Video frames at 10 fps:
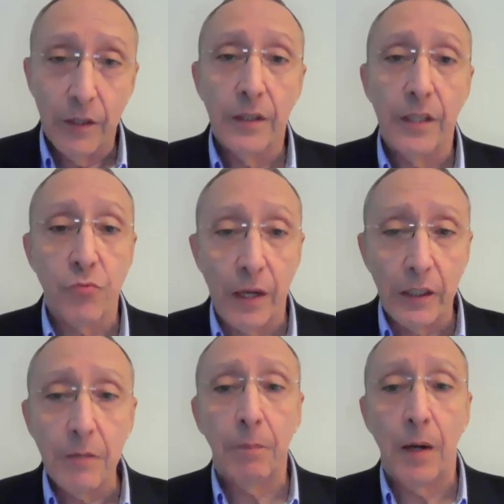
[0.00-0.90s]
The
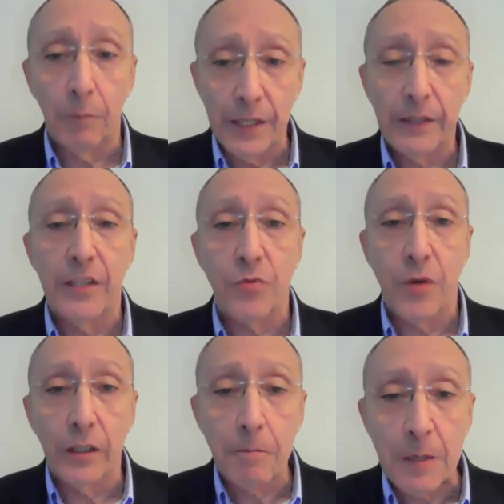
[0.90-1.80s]
Israeli public, the
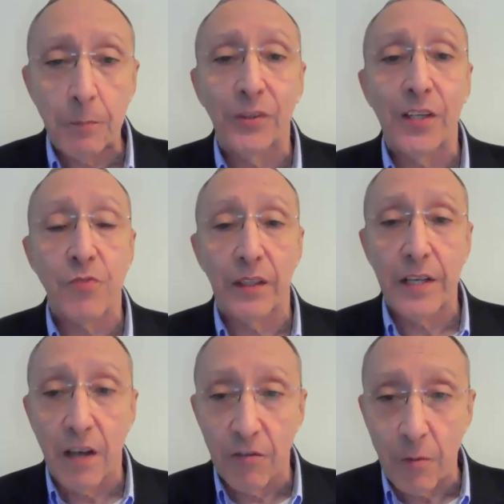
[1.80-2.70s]
Israeli people, the Israeli
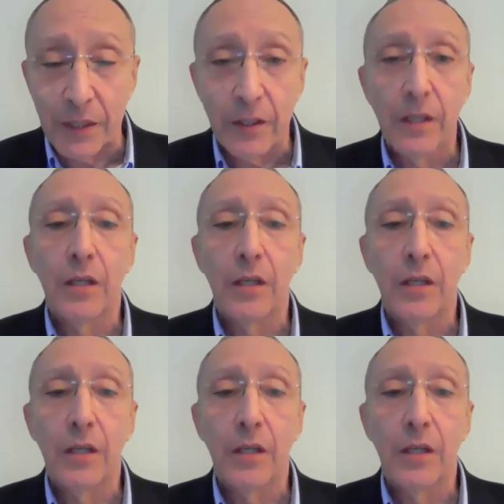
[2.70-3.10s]
government,